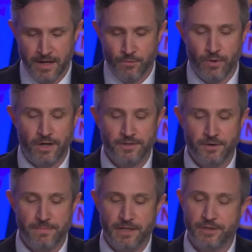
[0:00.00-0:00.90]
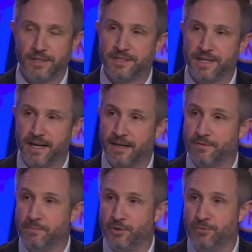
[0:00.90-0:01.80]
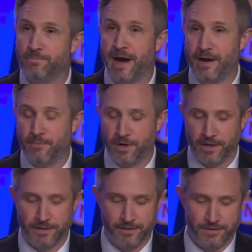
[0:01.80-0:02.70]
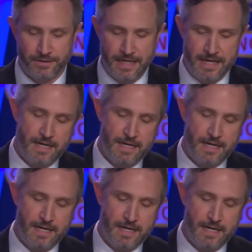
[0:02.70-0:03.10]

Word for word: We'll also measure a set of immune biomarkers.